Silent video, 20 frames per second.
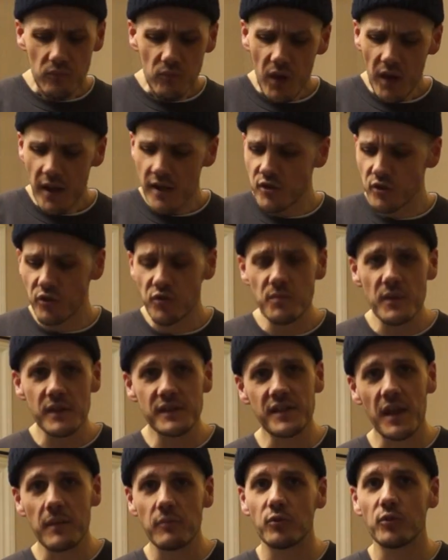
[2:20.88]
He just mixed
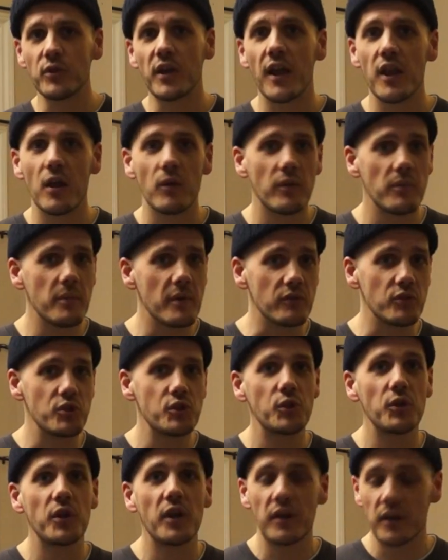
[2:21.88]
them together with a bit of
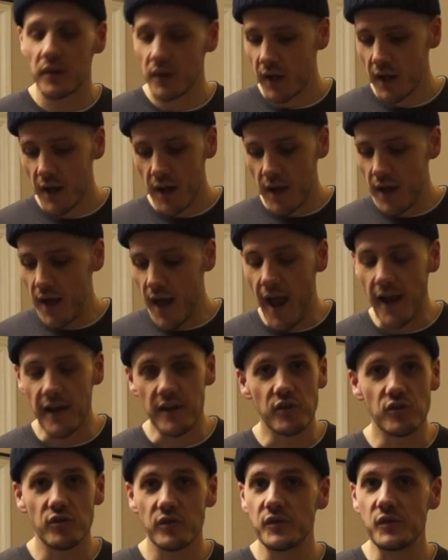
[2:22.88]
sugar and he
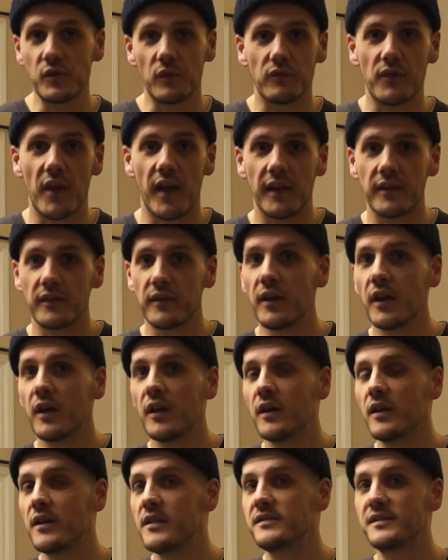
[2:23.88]
just served that.
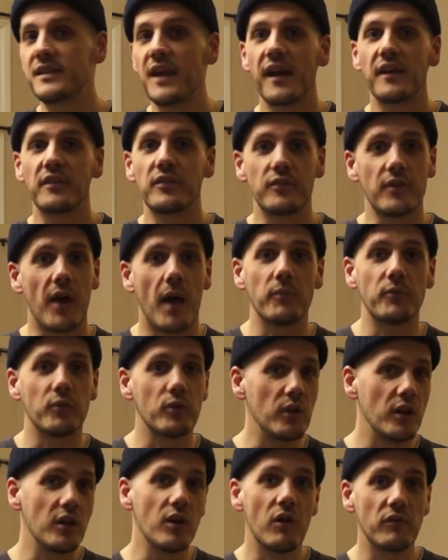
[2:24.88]
His guests
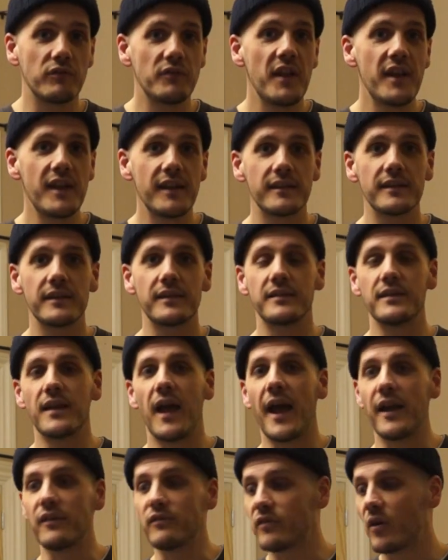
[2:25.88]
absolutely loved it,
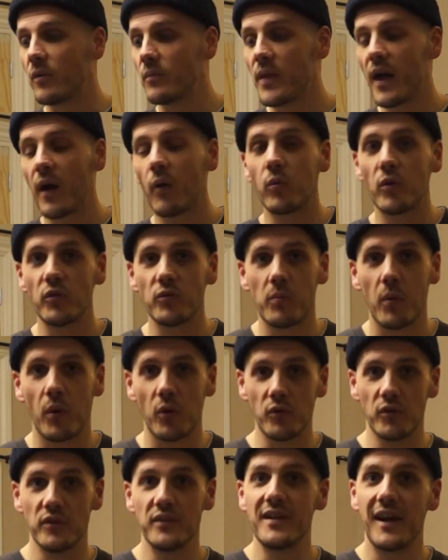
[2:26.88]
and from there was born
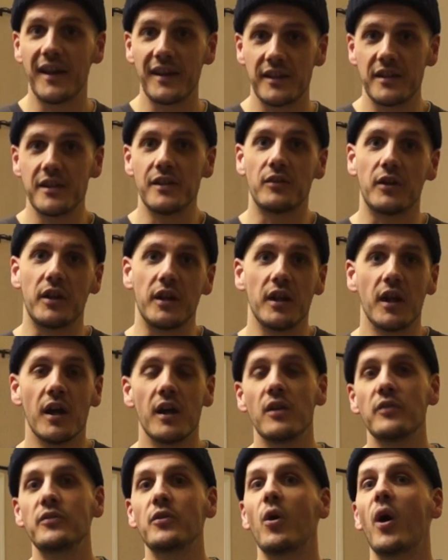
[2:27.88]
the daiquiri.
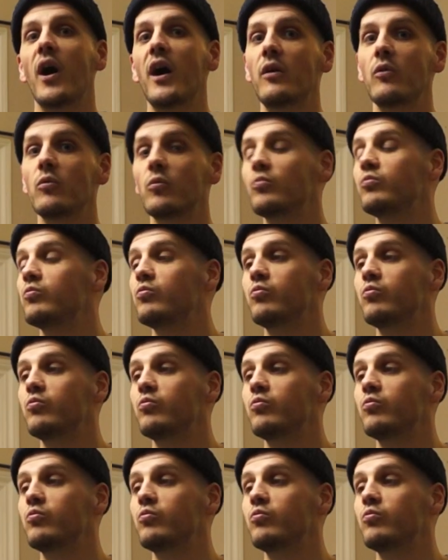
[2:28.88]
So